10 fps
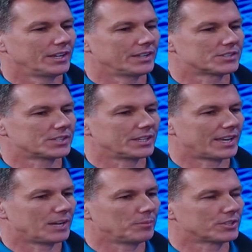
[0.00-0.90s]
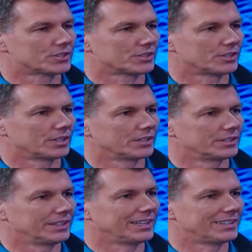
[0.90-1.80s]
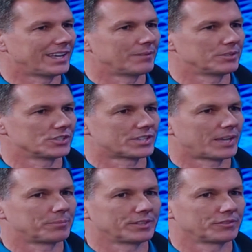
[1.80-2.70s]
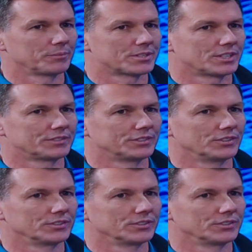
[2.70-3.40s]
and see how much DNA damage is happening from a cell